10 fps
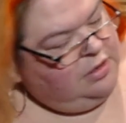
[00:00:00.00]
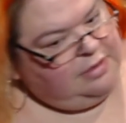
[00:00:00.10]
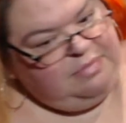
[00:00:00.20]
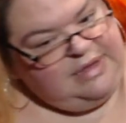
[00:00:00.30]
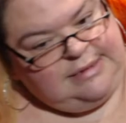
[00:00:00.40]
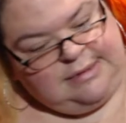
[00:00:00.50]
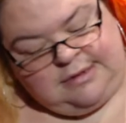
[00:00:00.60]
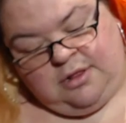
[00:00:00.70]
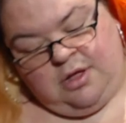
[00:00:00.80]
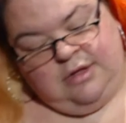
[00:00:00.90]
the Mrs.
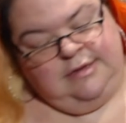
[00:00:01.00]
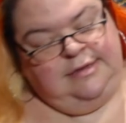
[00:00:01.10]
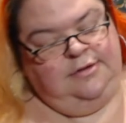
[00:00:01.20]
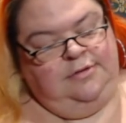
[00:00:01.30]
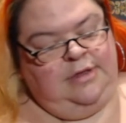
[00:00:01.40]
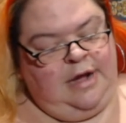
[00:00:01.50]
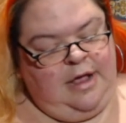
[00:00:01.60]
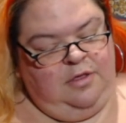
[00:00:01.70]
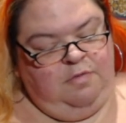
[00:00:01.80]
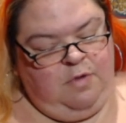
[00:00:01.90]
Claus suit that had
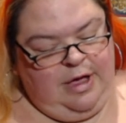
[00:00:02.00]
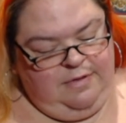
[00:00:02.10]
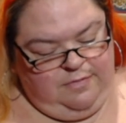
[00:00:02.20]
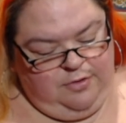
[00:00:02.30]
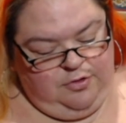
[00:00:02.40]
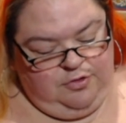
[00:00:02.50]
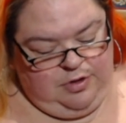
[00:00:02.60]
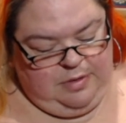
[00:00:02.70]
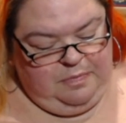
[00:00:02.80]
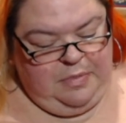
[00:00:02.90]
the white fur
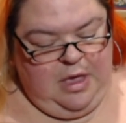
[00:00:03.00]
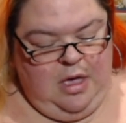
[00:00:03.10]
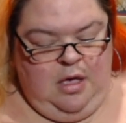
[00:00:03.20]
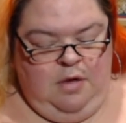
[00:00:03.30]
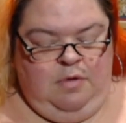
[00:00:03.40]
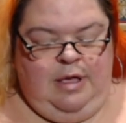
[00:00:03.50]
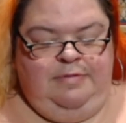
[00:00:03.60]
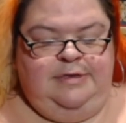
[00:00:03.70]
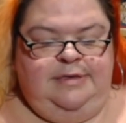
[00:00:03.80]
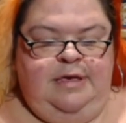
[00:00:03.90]
trim. Well, I have the
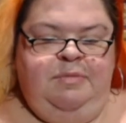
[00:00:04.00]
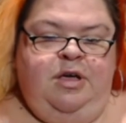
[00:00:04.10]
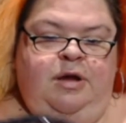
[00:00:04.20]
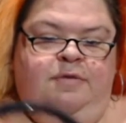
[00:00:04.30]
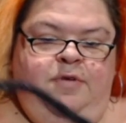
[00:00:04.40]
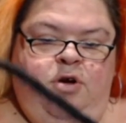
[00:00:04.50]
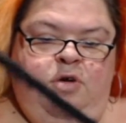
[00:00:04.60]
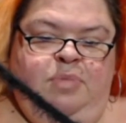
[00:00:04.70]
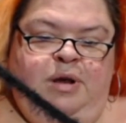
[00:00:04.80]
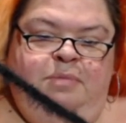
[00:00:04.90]
same kind of yarn,
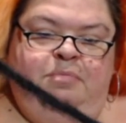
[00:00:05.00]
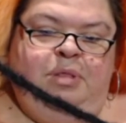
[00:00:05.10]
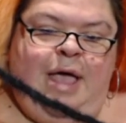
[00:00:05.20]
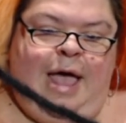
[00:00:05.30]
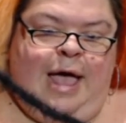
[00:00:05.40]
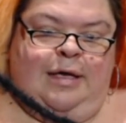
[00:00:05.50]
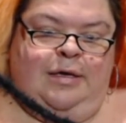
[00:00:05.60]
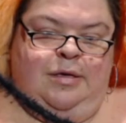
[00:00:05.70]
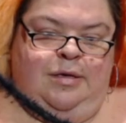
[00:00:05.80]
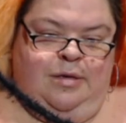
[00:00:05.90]
but in black.
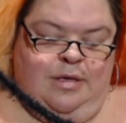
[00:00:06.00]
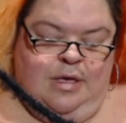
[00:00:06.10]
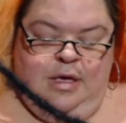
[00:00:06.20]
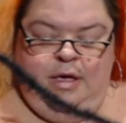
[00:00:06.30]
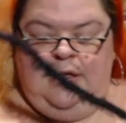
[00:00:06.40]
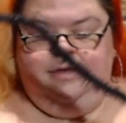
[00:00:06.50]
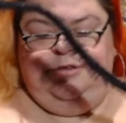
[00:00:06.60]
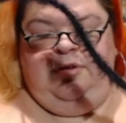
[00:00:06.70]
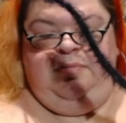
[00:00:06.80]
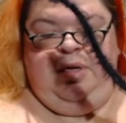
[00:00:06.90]
So
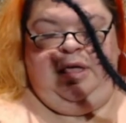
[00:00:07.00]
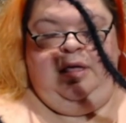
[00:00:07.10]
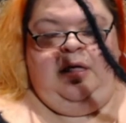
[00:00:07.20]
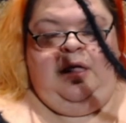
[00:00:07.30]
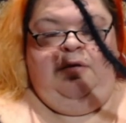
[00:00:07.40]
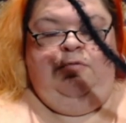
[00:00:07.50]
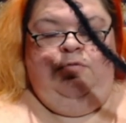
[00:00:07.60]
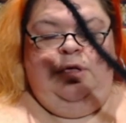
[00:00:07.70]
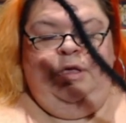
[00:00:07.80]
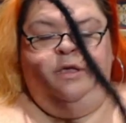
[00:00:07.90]
I'm making a
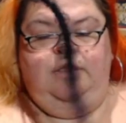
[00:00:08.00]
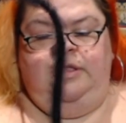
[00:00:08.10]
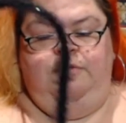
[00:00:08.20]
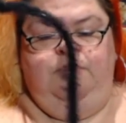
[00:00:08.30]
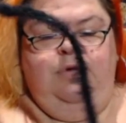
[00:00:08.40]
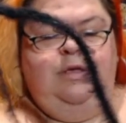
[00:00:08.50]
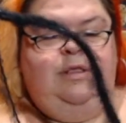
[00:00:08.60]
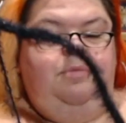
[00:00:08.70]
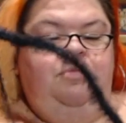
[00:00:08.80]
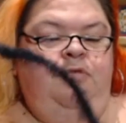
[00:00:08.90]

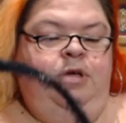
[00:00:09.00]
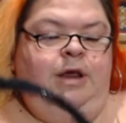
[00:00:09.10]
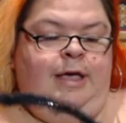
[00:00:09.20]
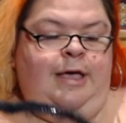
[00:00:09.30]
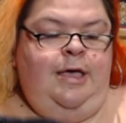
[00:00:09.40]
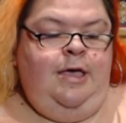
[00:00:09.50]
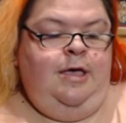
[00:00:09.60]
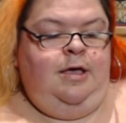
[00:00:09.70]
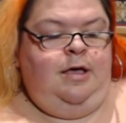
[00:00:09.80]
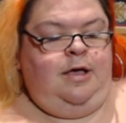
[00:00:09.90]
really pretty,
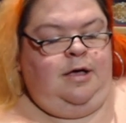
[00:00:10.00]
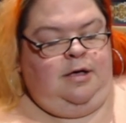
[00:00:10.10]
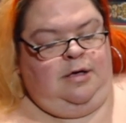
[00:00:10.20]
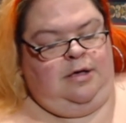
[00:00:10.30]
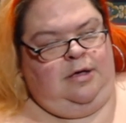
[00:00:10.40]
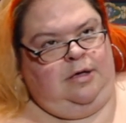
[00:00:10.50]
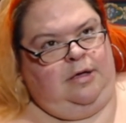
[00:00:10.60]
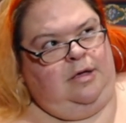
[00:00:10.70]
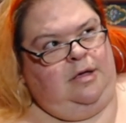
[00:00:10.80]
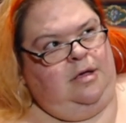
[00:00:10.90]

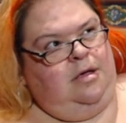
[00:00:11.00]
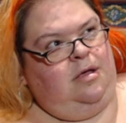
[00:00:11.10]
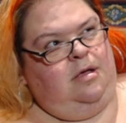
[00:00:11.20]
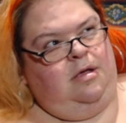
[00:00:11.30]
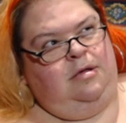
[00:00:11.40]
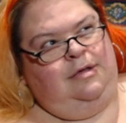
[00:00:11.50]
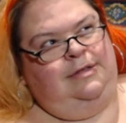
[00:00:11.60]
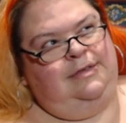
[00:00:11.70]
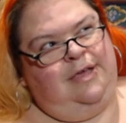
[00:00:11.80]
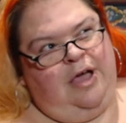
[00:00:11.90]
it's
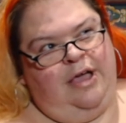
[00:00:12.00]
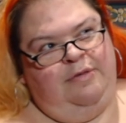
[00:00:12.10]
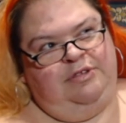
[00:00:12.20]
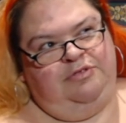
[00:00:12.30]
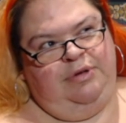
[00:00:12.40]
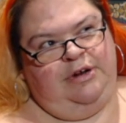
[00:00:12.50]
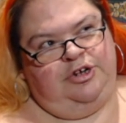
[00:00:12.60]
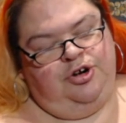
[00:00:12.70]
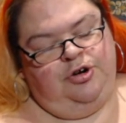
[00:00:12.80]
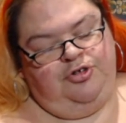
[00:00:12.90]
kind of between a
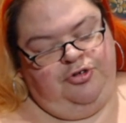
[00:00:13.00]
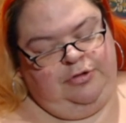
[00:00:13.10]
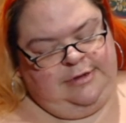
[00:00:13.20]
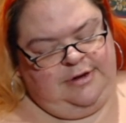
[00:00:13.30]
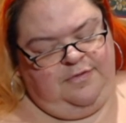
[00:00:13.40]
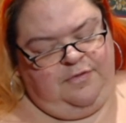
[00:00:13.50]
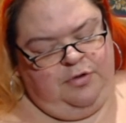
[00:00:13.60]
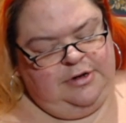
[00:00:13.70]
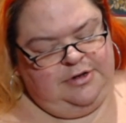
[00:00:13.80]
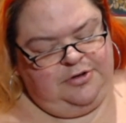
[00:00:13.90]
chartreuse and a
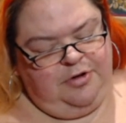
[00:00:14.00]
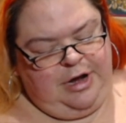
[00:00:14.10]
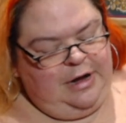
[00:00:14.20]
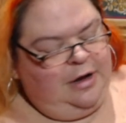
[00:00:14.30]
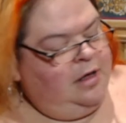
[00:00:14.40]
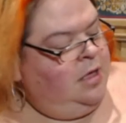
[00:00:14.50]
forest green